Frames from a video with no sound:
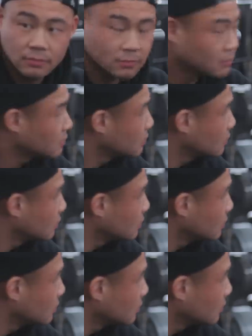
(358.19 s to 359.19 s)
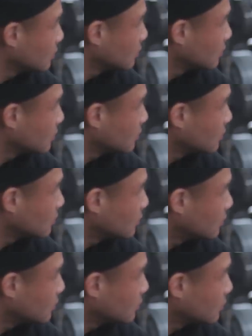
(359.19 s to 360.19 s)

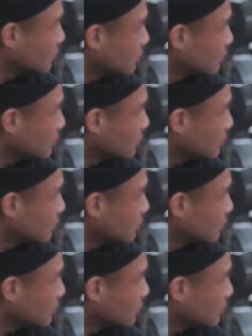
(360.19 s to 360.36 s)
(not speaking)